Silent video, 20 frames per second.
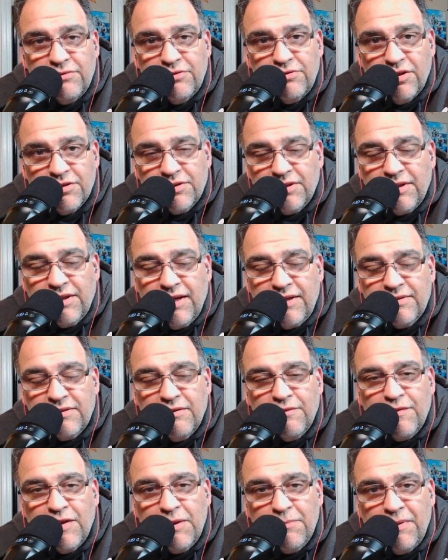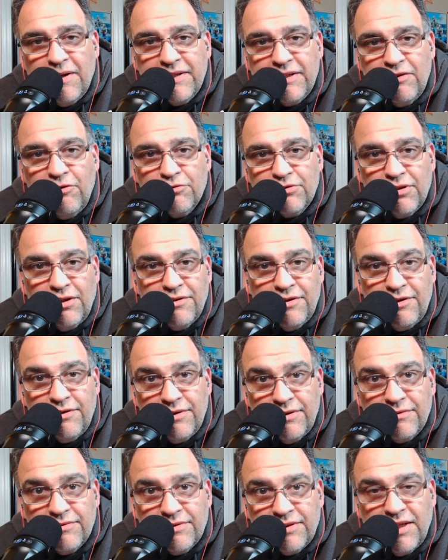just in case if anybody goes out there
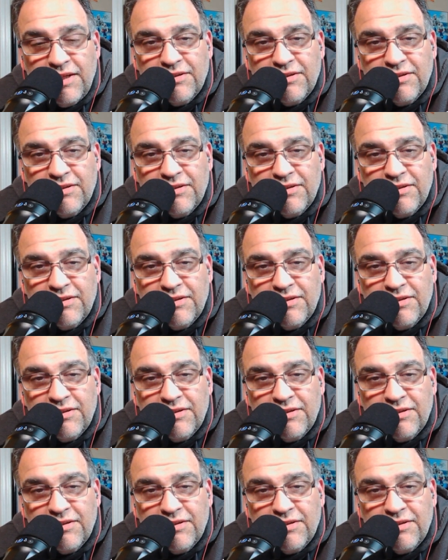and say